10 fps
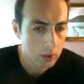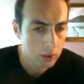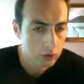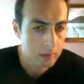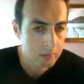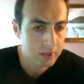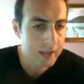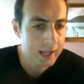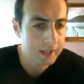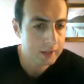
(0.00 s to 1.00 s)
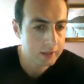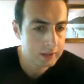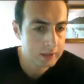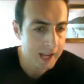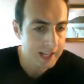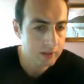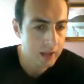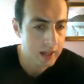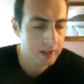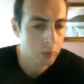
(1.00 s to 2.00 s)
So I'm attacking the knight,
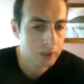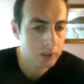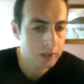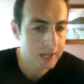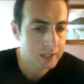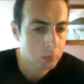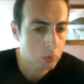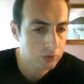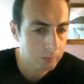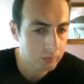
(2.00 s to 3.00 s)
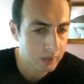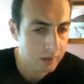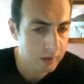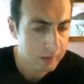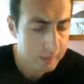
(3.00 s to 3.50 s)
and then when the knight moves, I'm going to